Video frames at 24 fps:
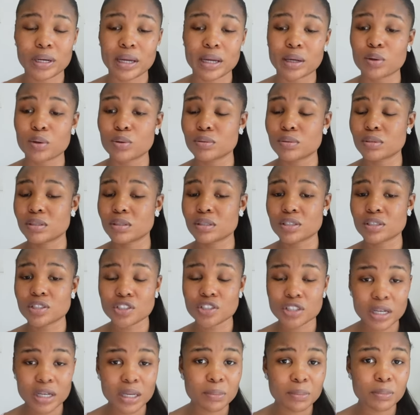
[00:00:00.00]
I go to the
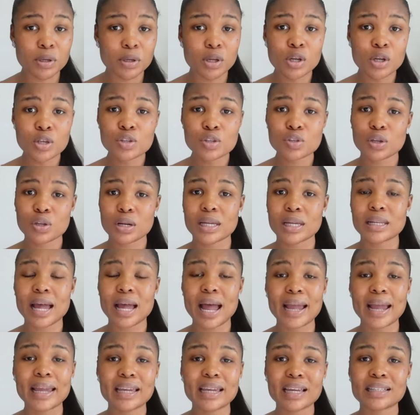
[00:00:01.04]
gym so that
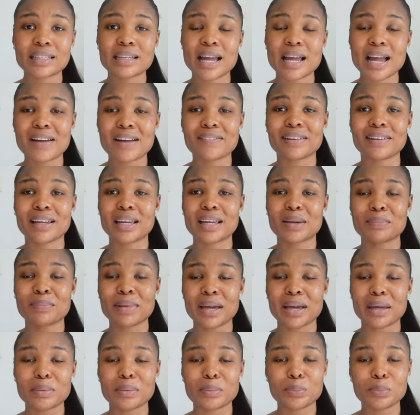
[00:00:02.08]
I can have like
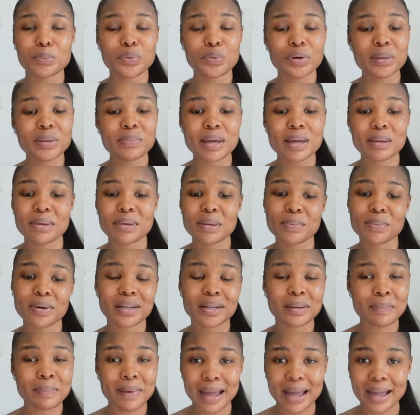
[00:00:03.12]
my pre-baby
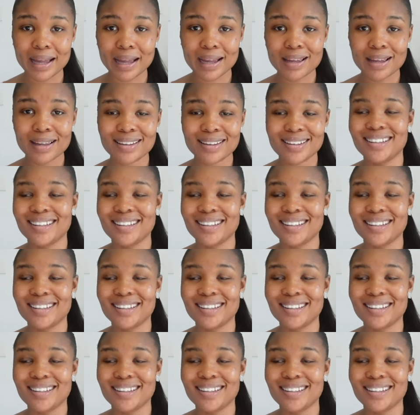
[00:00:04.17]
body back,